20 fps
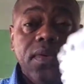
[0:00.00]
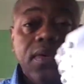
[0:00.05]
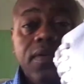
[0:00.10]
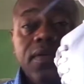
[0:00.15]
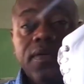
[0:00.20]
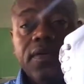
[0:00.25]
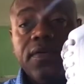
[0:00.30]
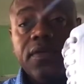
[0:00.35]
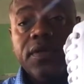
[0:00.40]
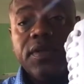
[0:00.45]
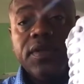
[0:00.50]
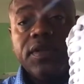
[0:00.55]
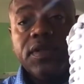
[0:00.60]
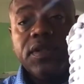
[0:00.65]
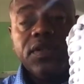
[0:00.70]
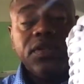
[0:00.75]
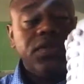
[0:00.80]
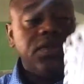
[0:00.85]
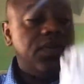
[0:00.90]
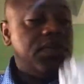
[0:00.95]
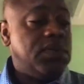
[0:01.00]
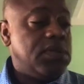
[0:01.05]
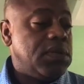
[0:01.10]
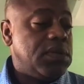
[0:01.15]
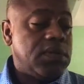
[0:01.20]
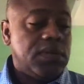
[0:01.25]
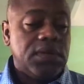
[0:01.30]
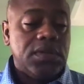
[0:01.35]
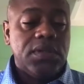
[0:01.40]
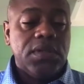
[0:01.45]
as far as these shoes are
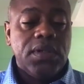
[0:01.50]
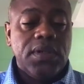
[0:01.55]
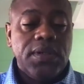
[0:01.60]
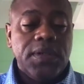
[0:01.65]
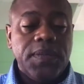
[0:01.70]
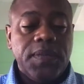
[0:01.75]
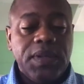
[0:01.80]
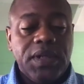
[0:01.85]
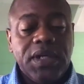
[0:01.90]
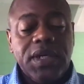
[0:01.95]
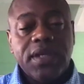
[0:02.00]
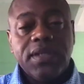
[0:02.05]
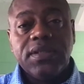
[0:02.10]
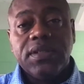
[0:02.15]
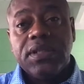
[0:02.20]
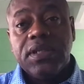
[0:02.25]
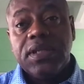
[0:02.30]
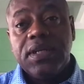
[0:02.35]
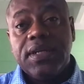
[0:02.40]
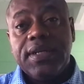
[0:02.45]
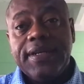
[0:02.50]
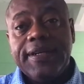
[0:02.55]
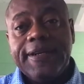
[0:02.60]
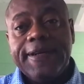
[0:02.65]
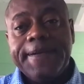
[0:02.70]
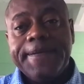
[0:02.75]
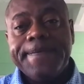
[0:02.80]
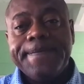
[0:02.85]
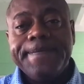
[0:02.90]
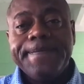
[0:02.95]
concerned because of the cleaning.